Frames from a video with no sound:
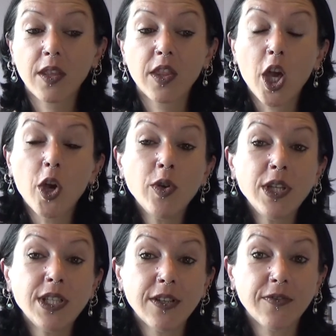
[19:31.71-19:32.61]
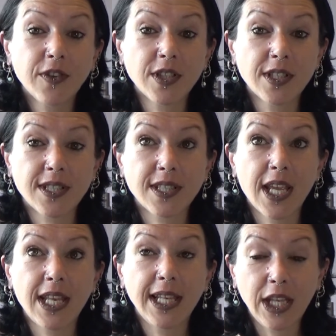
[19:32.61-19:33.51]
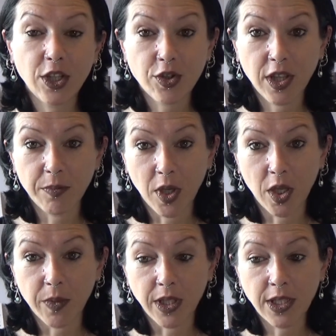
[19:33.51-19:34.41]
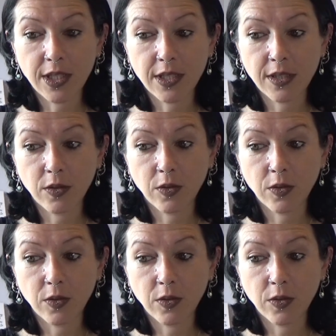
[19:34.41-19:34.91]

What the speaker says: The only difference in Linktree at the moment,